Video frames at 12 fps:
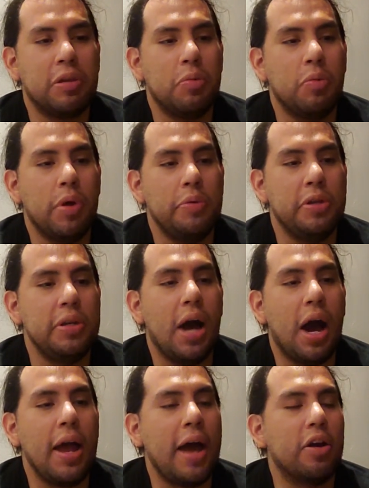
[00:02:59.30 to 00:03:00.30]

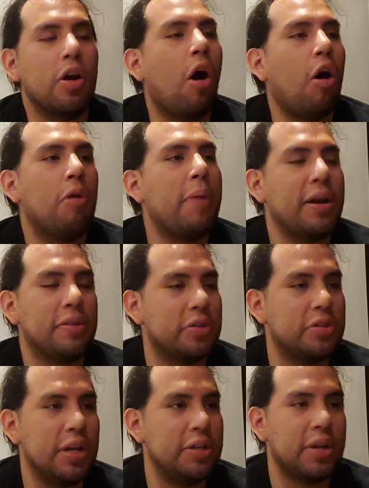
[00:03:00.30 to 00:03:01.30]
had a car back in
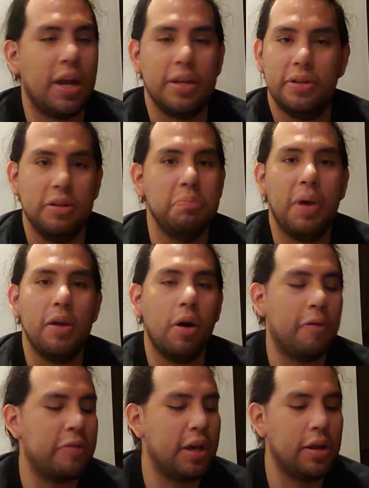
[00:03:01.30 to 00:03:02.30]
the States that I didn't pay
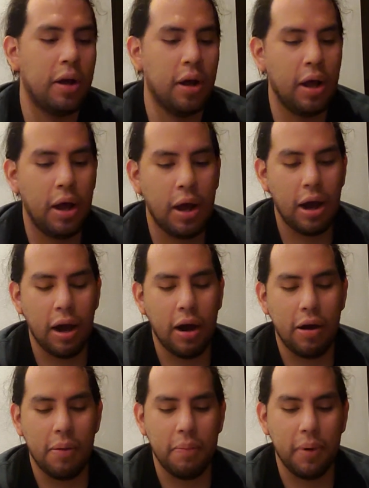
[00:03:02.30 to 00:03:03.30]
off yet.
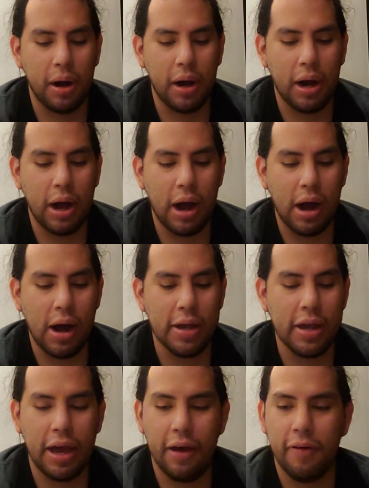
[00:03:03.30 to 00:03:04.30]

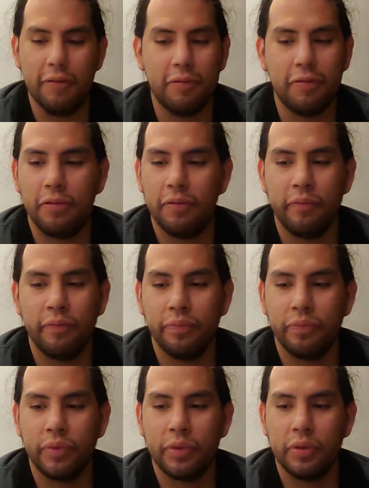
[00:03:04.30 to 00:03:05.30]
I have
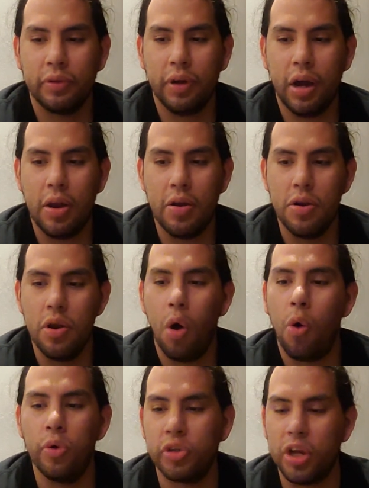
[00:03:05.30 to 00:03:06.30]

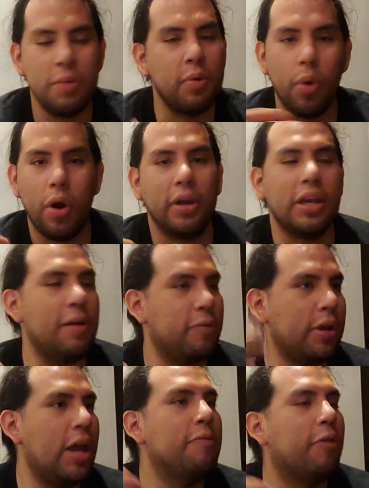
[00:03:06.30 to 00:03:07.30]
no shame in where I came
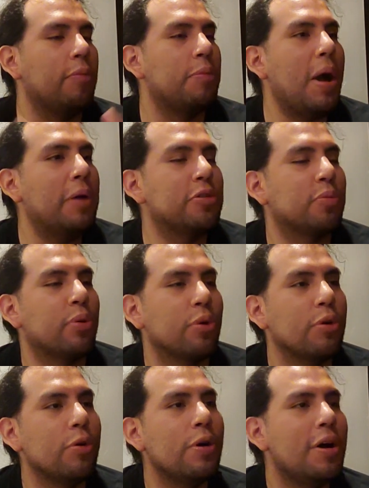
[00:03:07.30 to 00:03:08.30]
from the mountains of
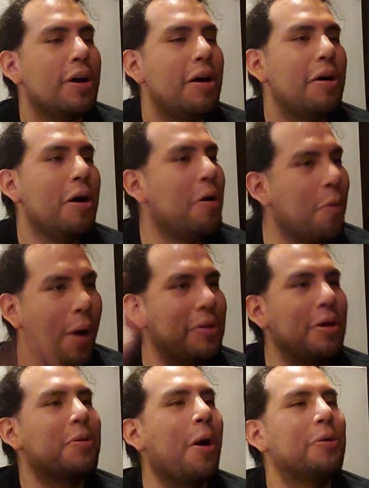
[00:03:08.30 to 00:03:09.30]
Peru.
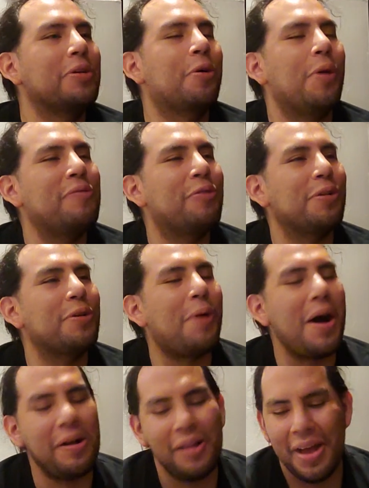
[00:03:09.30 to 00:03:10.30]
Wound up going to Kuwait for a
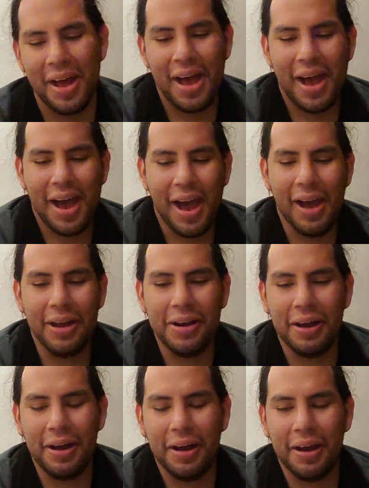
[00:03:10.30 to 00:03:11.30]
little while,
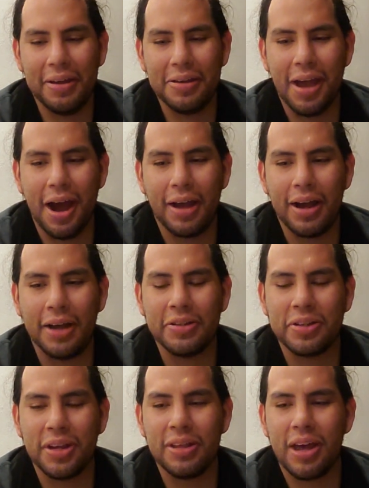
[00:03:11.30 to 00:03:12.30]
and I
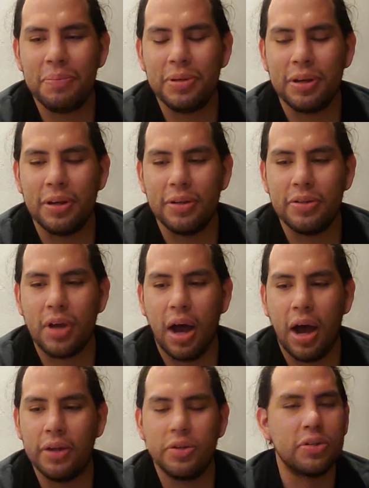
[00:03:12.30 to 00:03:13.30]
say that because
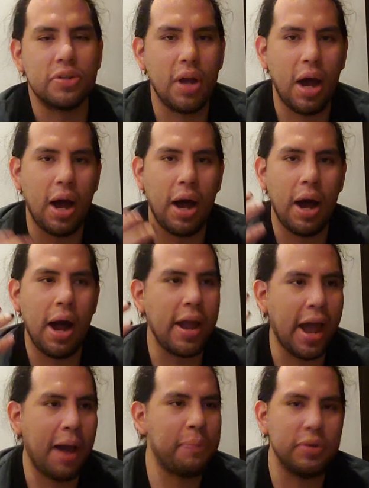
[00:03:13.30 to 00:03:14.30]

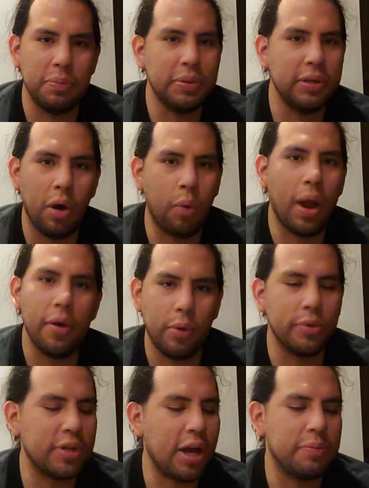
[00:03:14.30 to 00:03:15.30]
I happen to be around
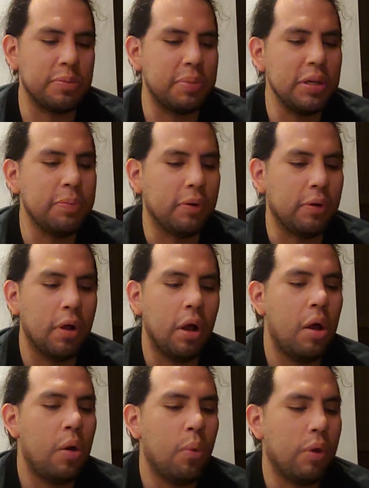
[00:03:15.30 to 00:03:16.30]
those types of people.
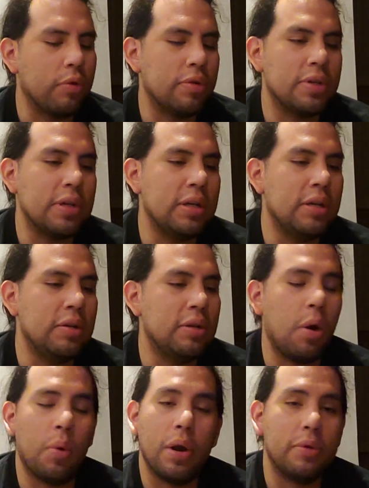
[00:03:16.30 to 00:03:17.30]
Whether it's in,
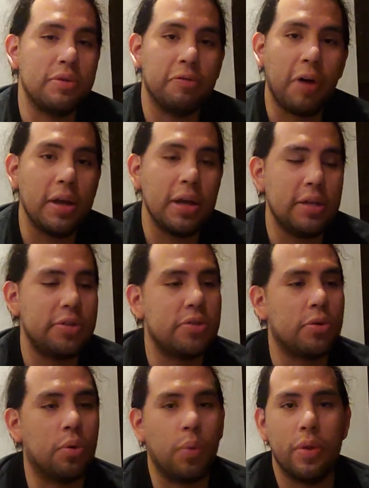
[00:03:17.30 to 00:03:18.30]
you know, when I was in
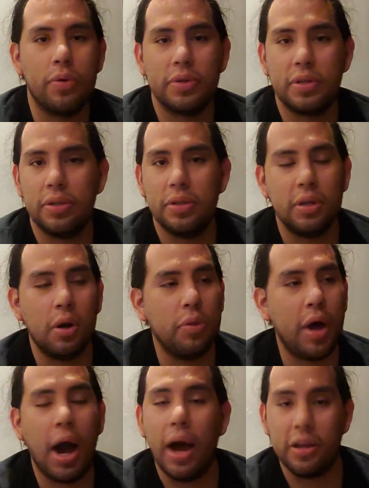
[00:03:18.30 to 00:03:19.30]
finance, or whether it's in, you
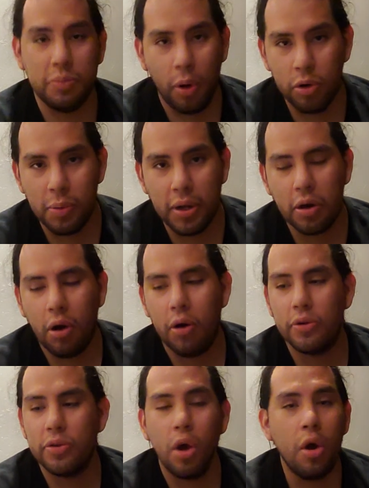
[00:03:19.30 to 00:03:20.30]
know, the high-end Pokemon
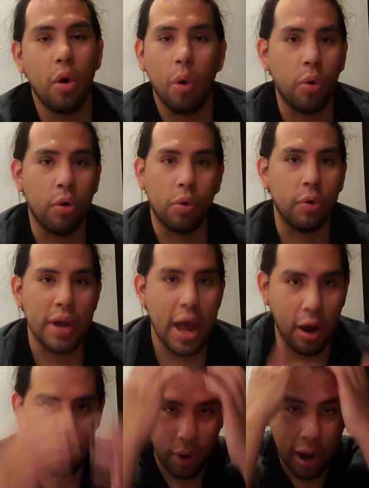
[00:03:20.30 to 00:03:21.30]
cards, or
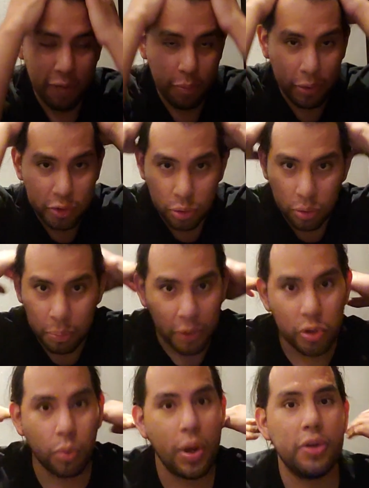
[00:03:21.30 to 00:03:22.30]
now, where I have a bunch of
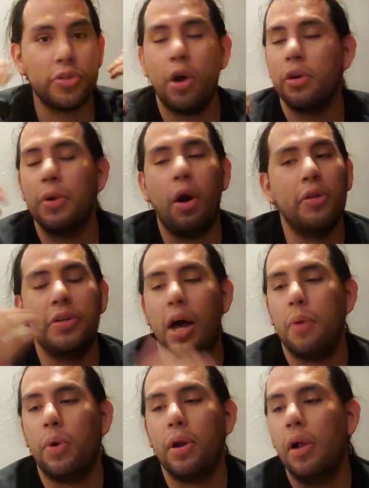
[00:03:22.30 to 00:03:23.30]
whales talking to me all the
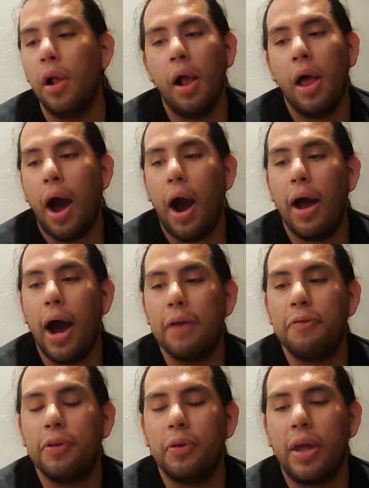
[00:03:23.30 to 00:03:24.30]
time.
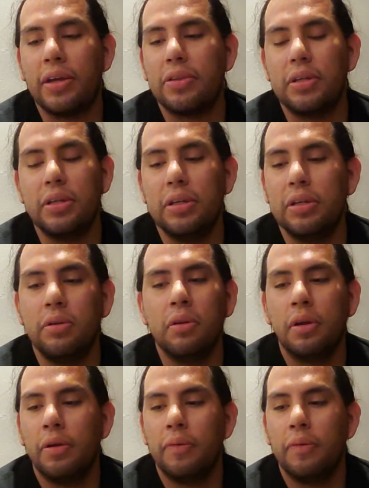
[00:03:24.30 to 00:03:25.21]
I feel like a